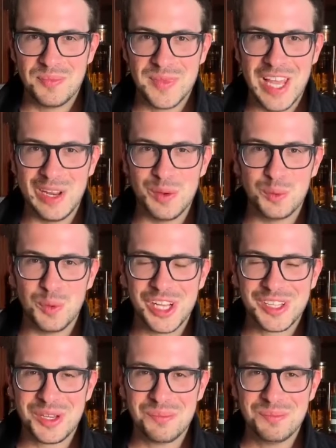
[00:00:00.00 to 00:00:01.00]
Hello and
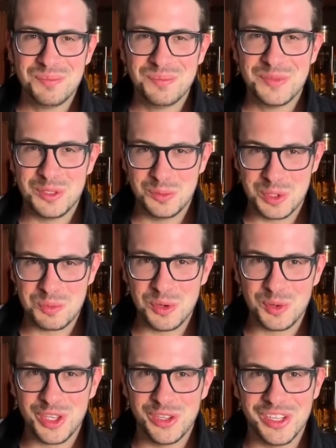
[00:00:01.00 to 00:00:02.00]
welcome to Bespoke
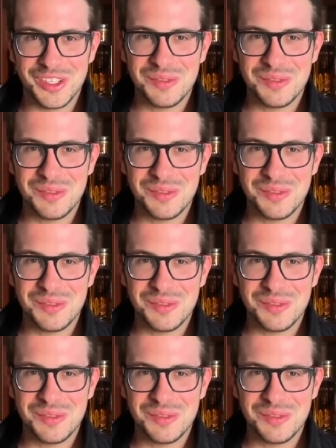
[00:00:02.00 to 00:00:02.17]
Unit.